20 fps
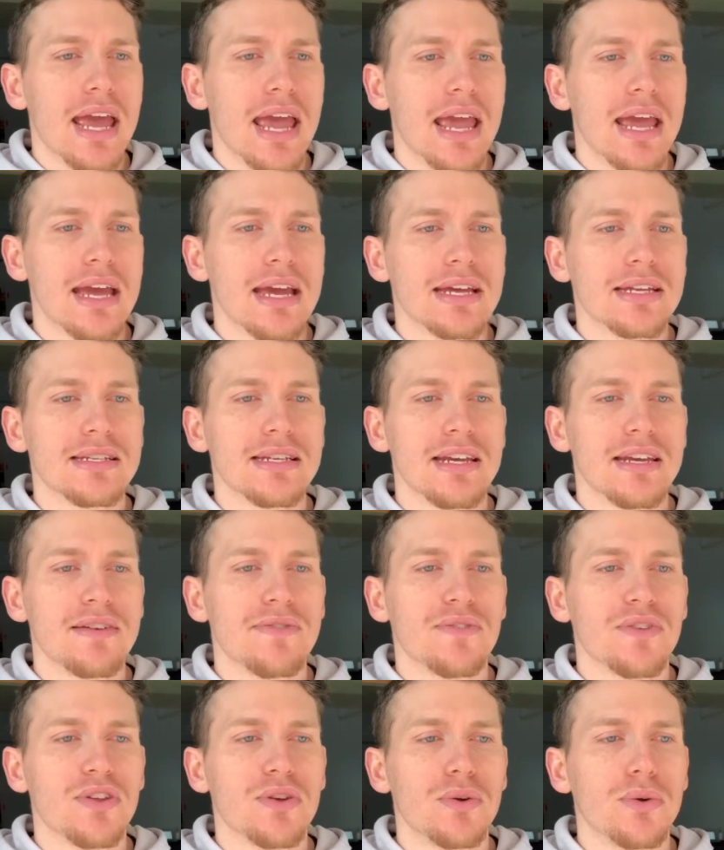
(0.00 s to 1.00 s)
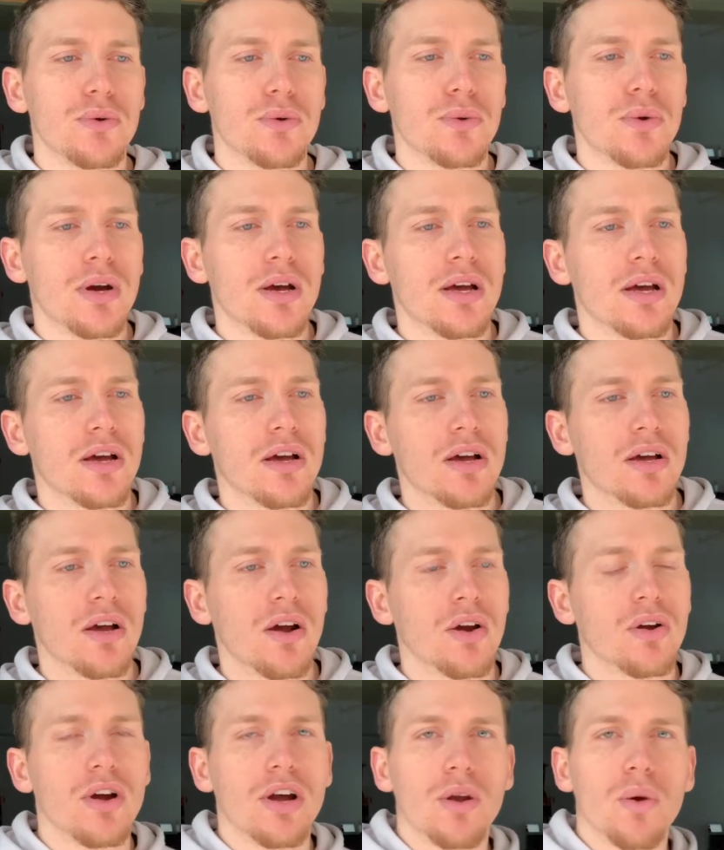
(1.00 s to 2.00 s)
And if you
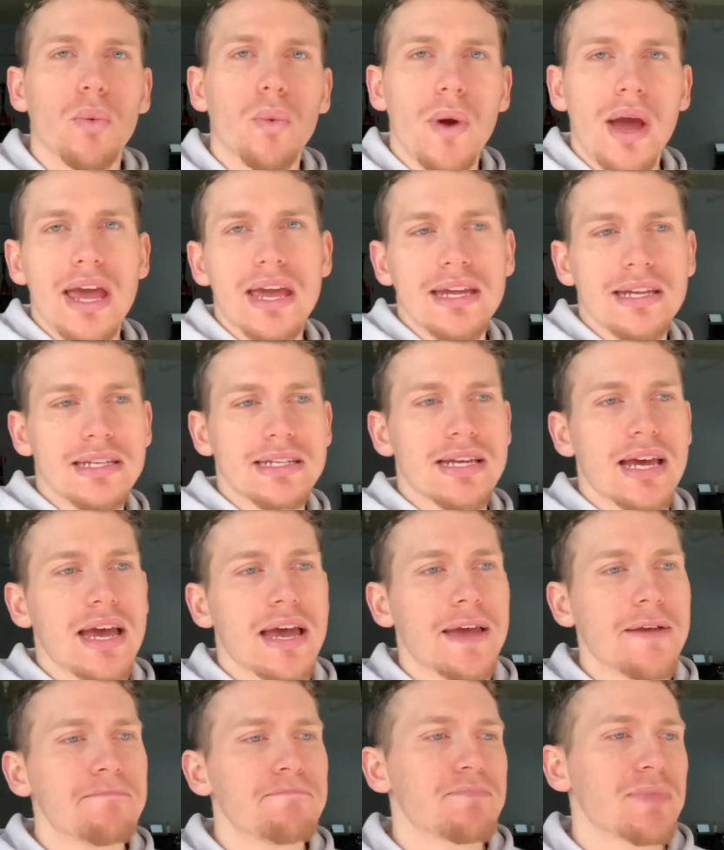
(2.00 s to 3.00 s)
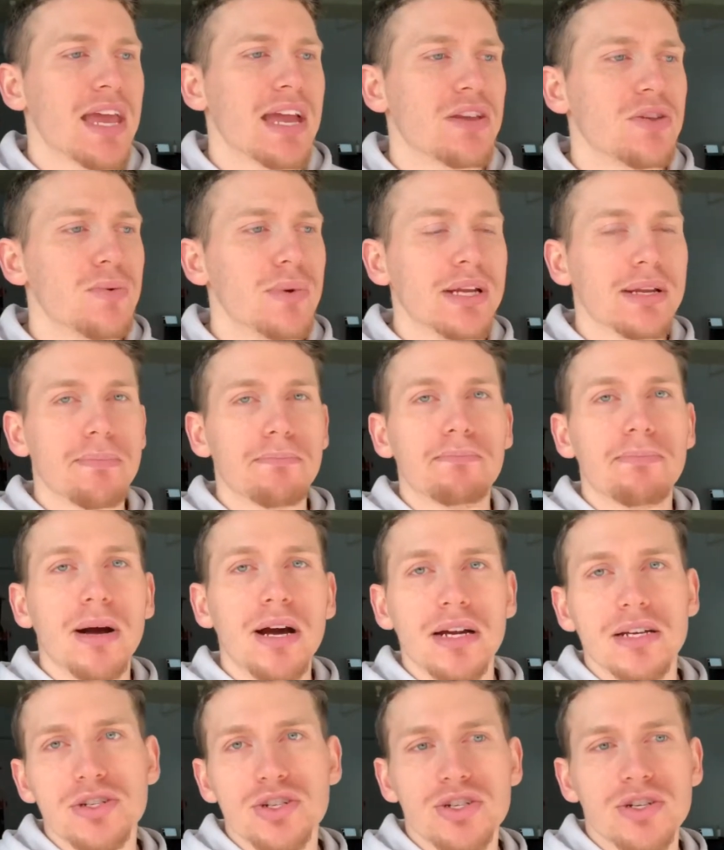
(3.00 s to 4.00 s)
are on a weigh-in day and you eat a
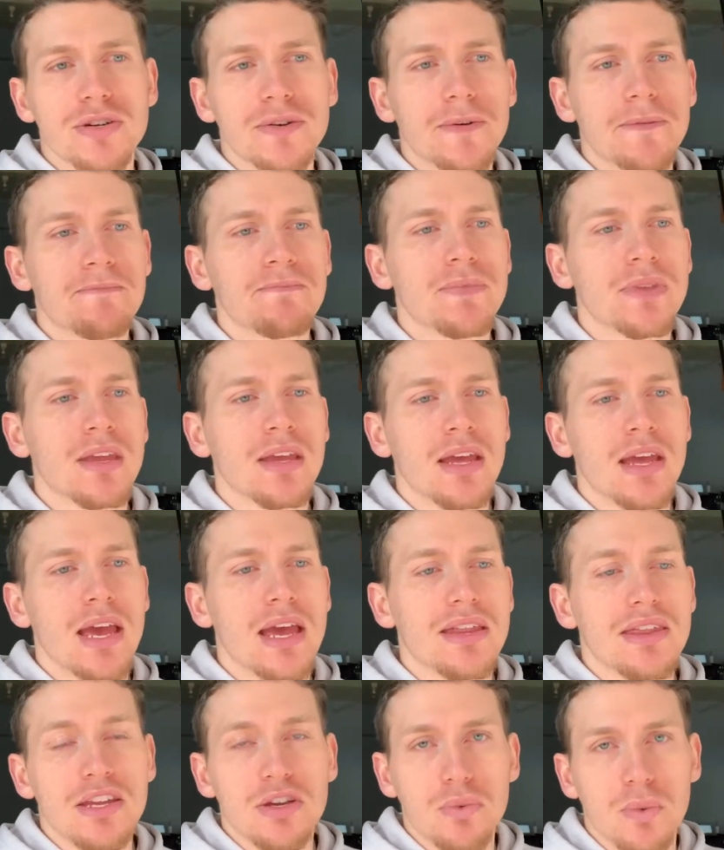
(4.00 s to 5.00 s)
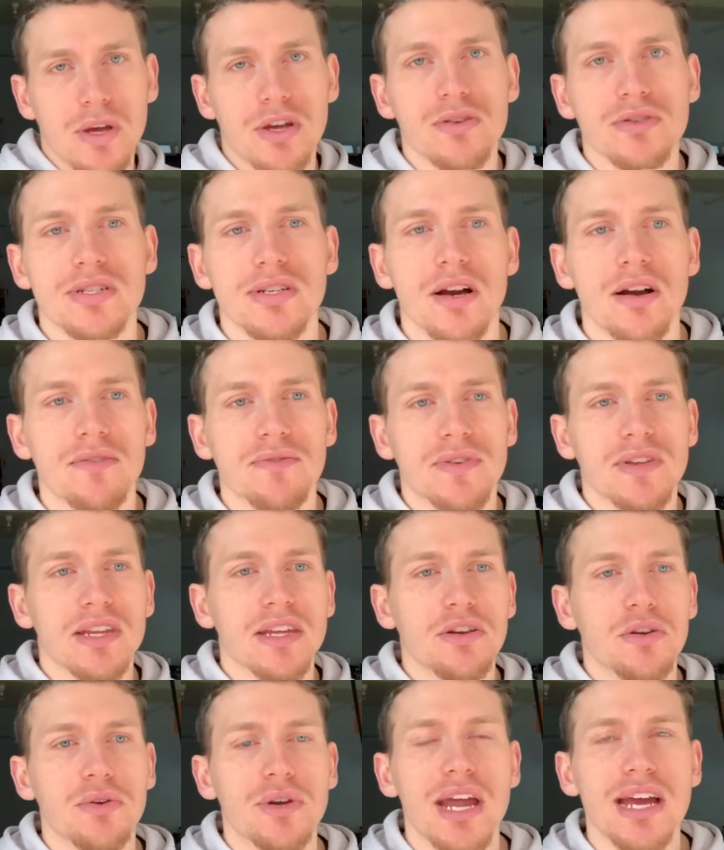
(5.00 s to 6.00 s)
bunch, and then you weigh yourself, and
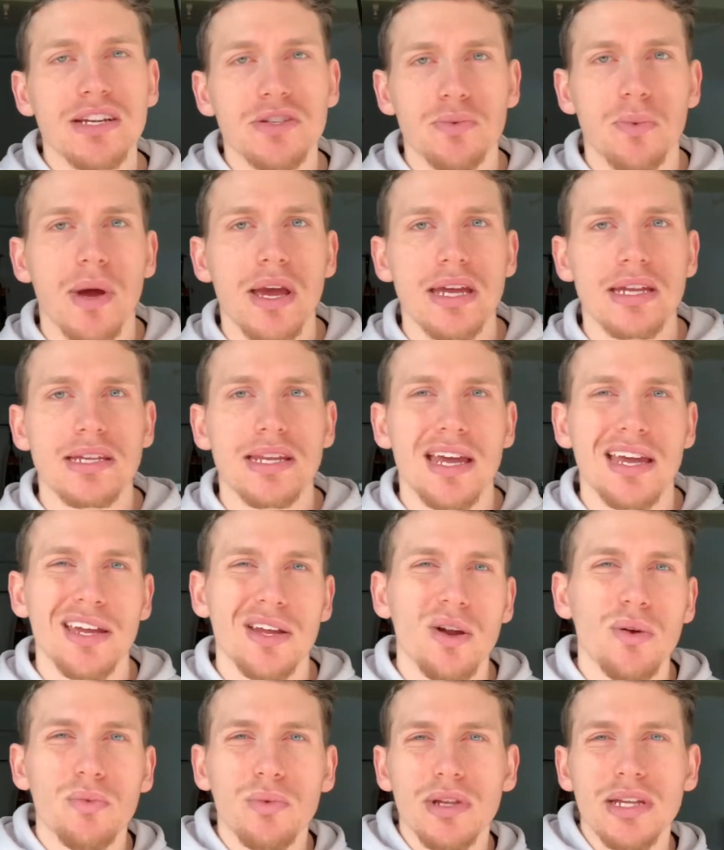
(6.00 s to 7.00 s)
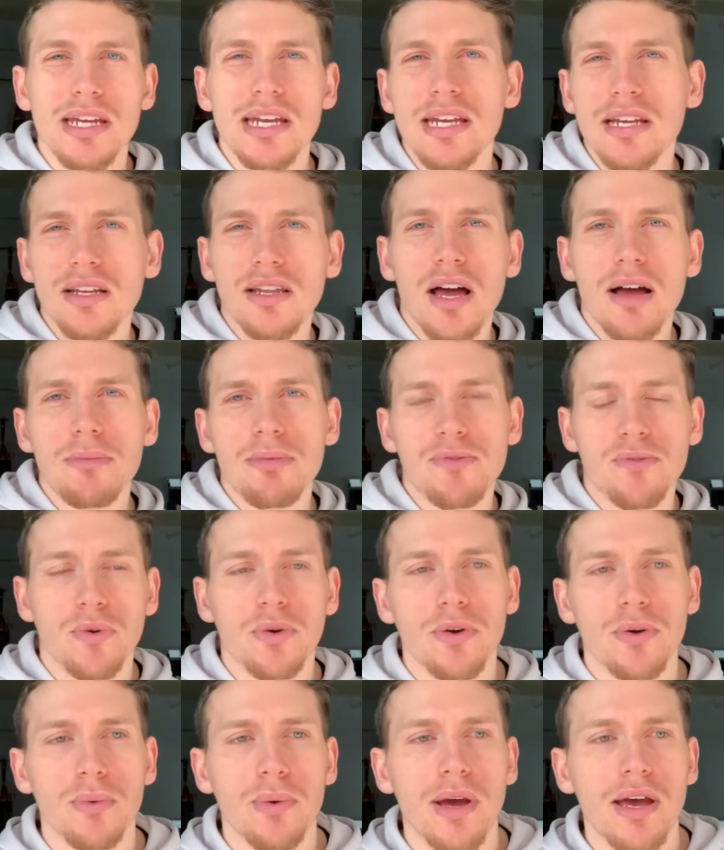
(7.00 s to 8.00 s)
then your next weigh-in day, you don't really eat a lot
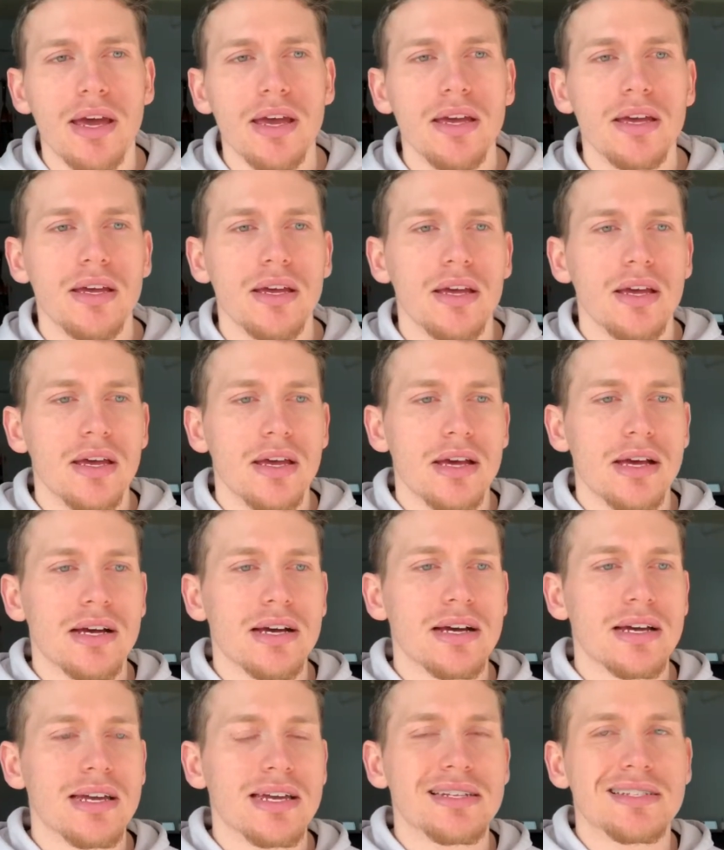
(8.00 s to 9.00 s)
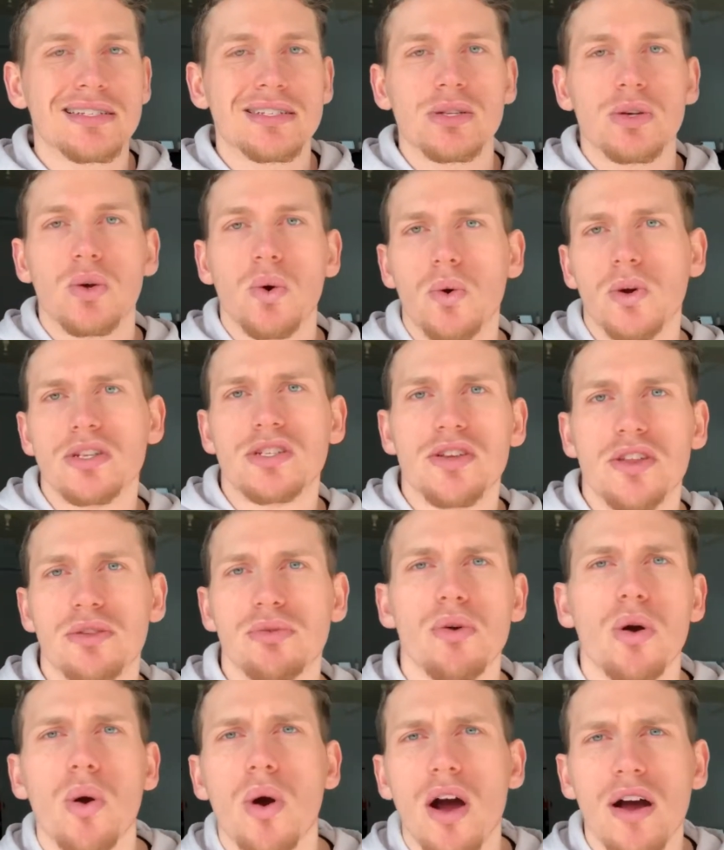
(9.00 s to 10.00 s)
before your weigh, it's going to
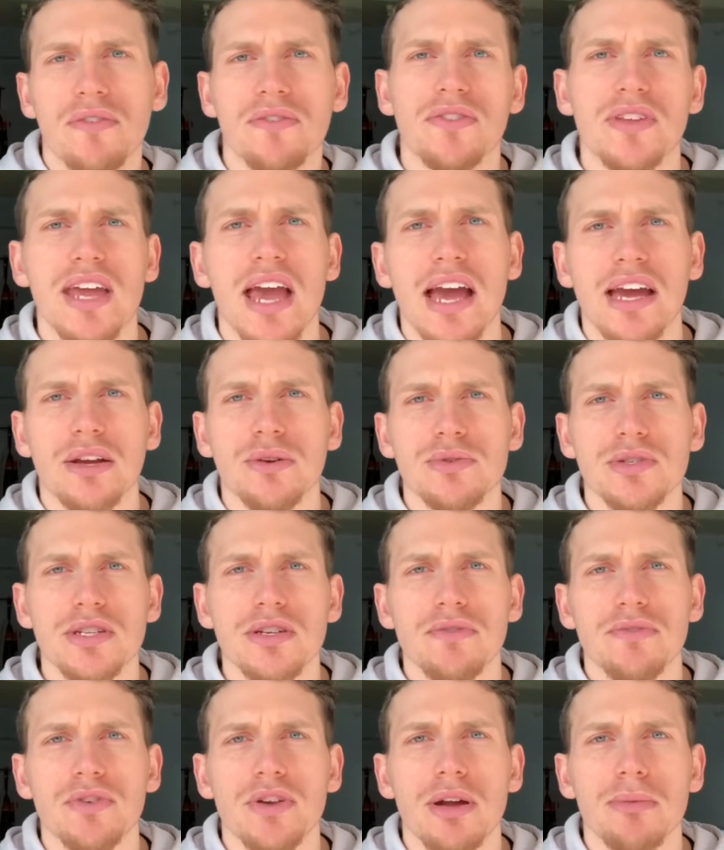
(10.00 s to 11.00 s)
throw off the accuracy of your